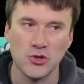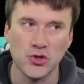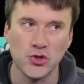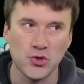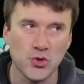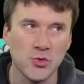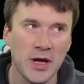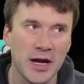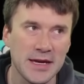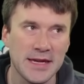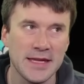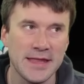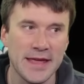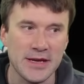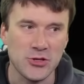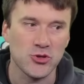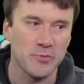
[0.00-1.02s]
you do not get
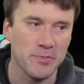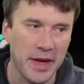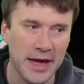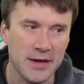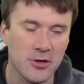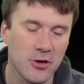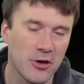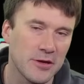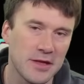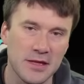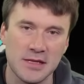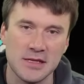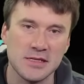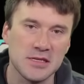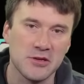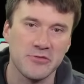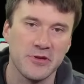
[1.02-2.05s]
an extra bad card that an
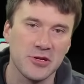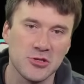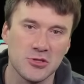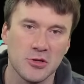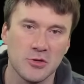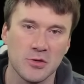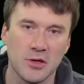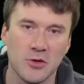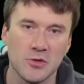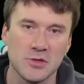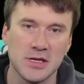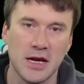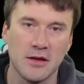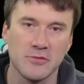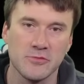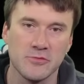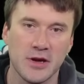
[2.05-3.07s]
acceleration token goes
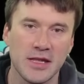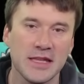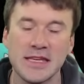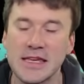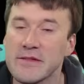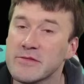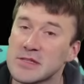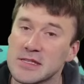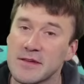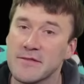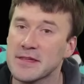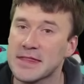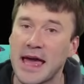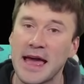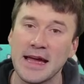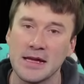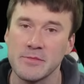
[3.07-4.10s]
on, right? Like, even stuff like
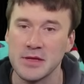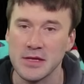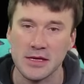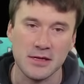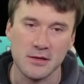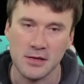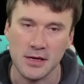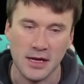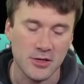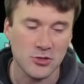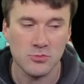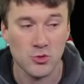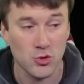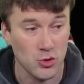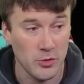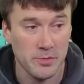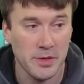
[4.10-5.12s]
that can be like kind of
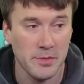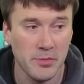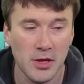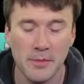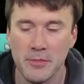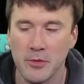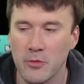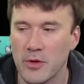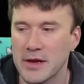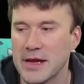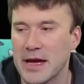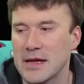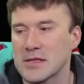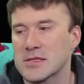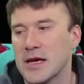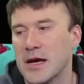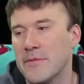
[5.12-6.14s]
trip people up and
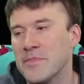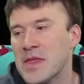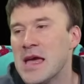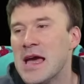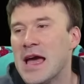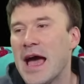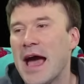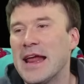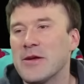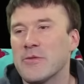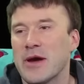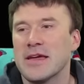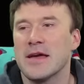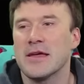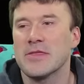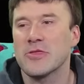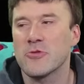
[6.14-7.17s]
whatnot. So
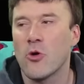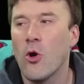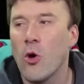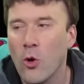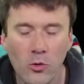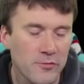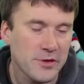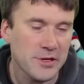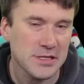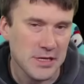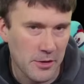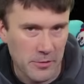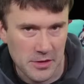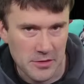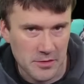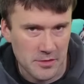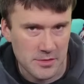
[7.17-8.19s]
anyway, the whole reason I
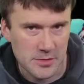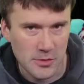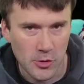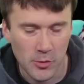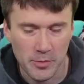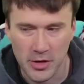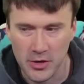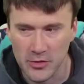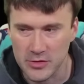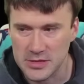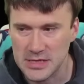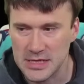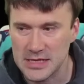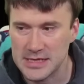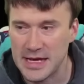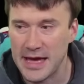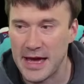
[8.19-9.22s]
went through this whole post
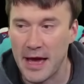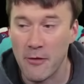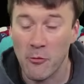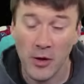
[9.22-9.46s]
is that I